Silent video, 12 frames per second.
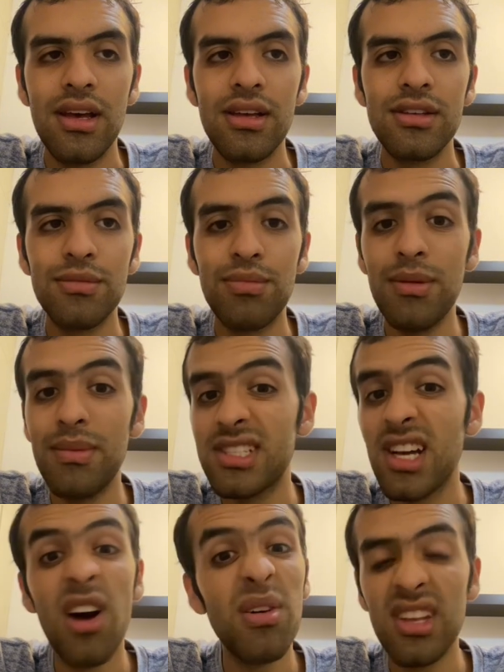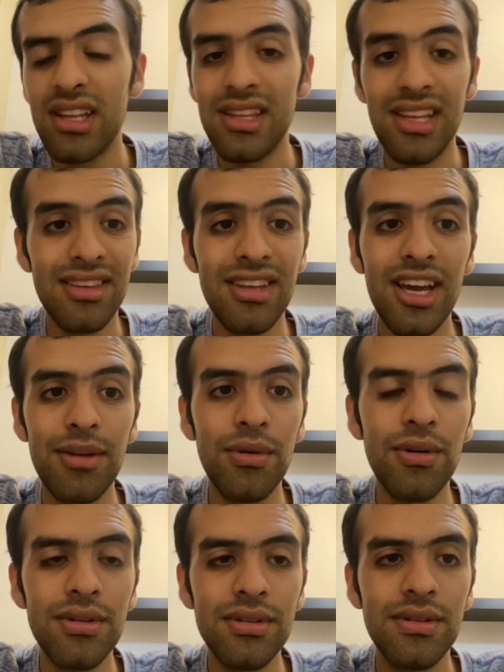so pretty much out the entire
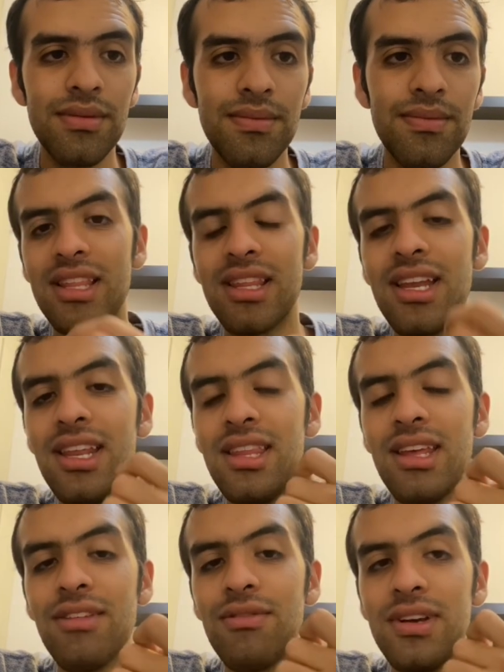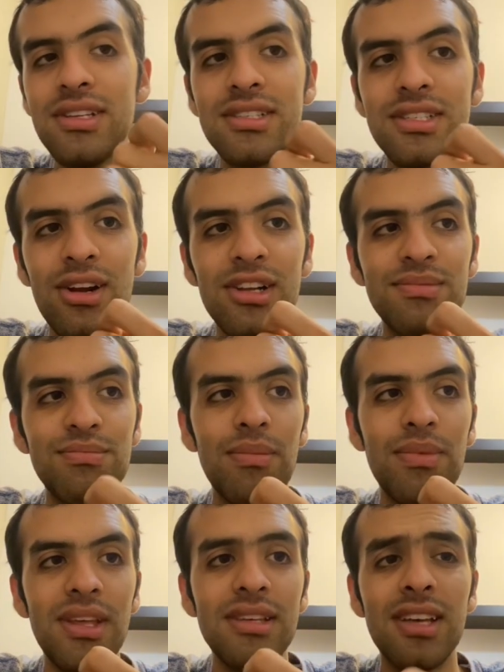board. And then in the end phase, Charles
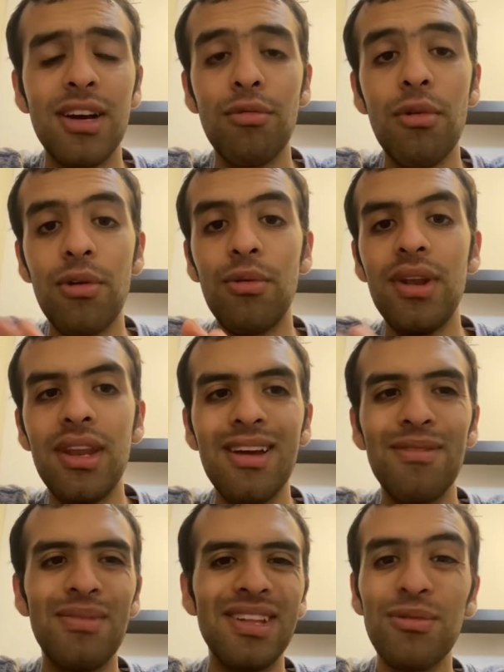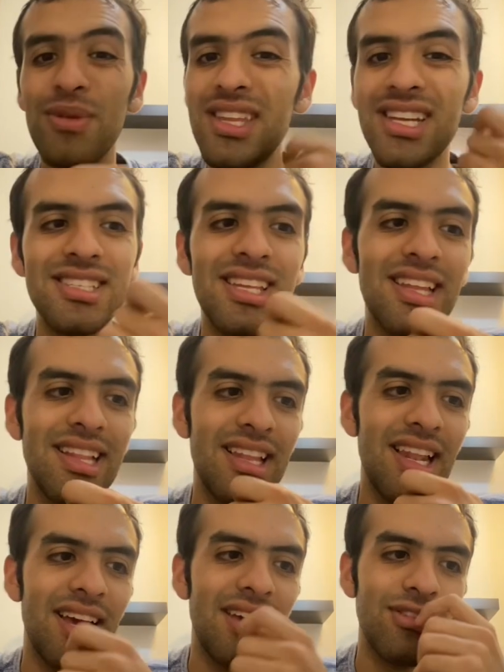popped this and we were winning, but we didn't see the
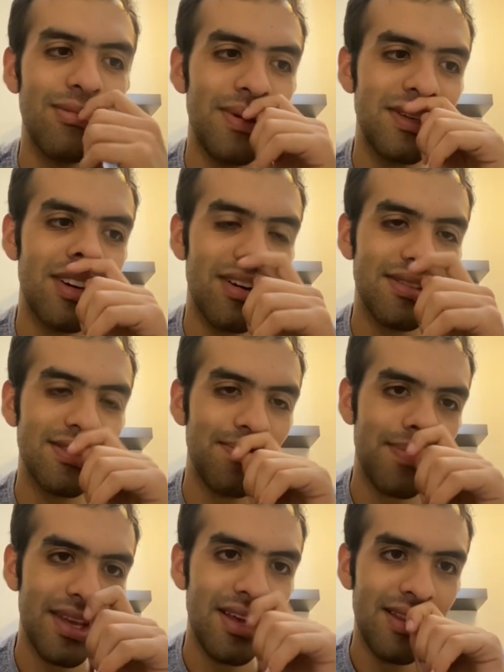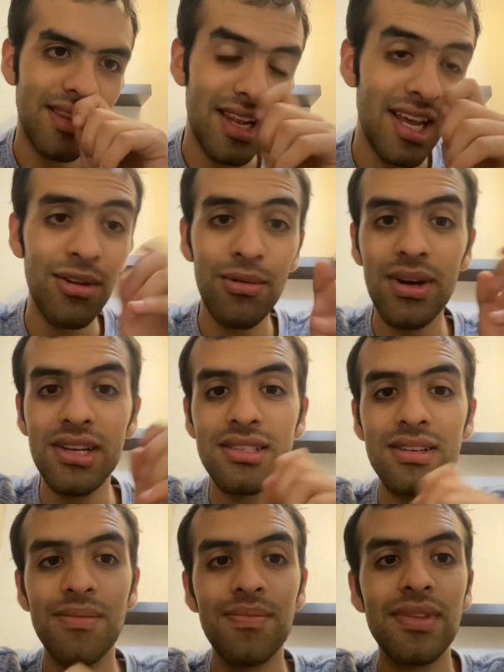line to make Charles. The line was
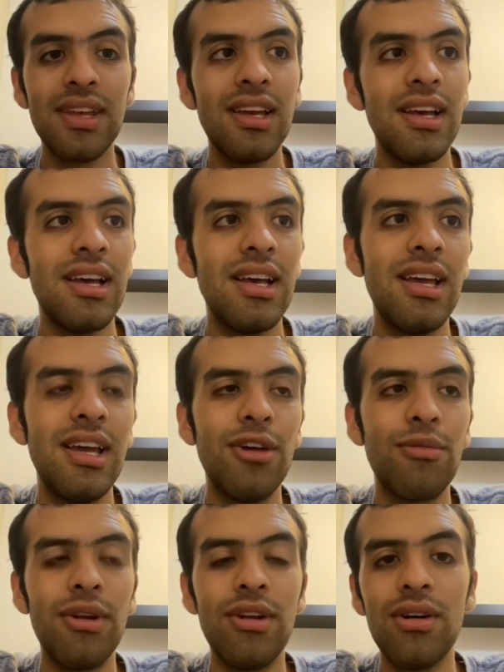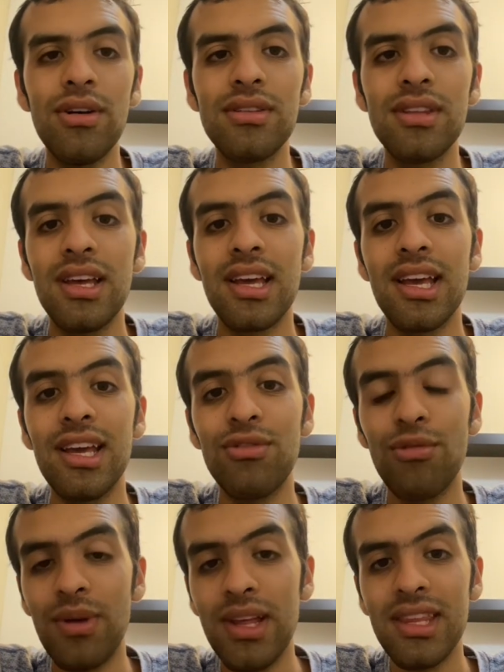Renaud get
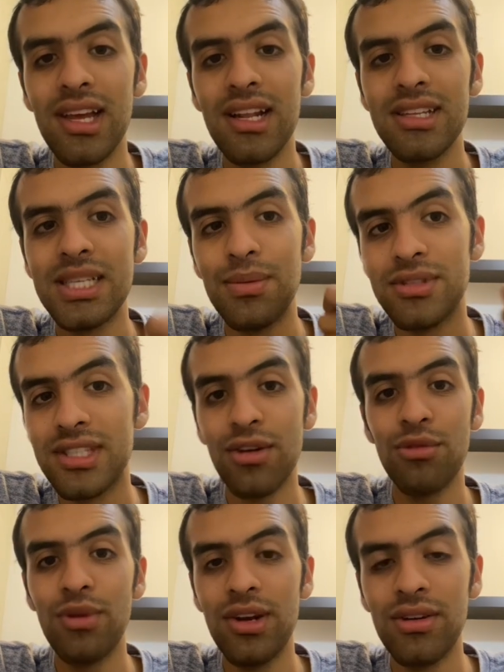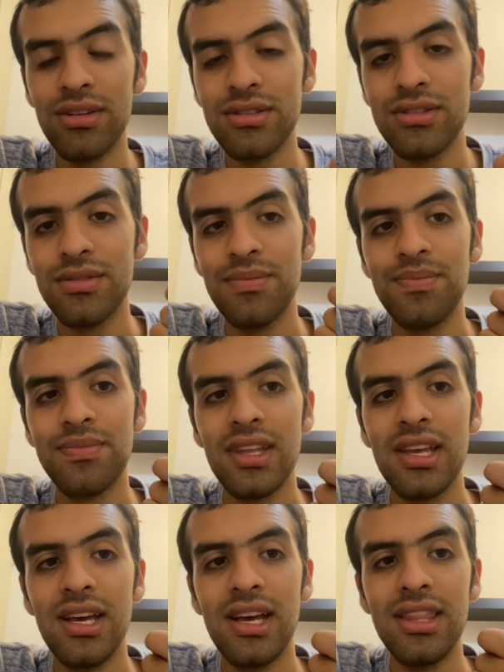to Rendal, summon second Renaud,
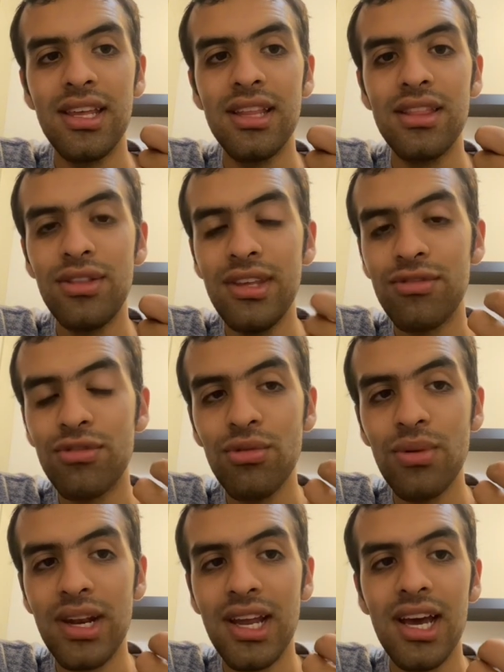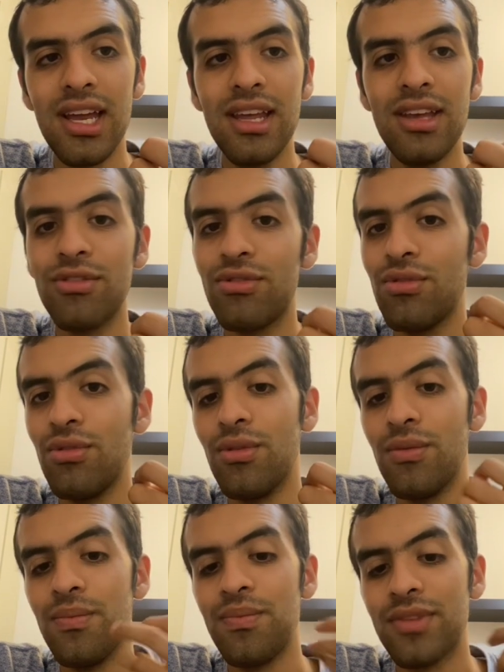and then these two and Hare
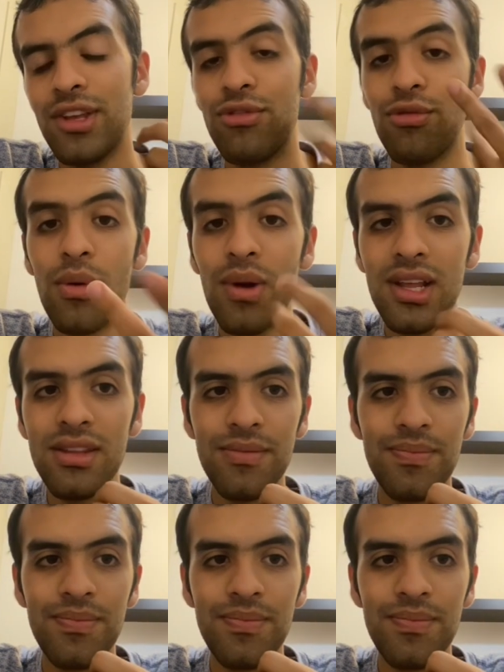into Roland,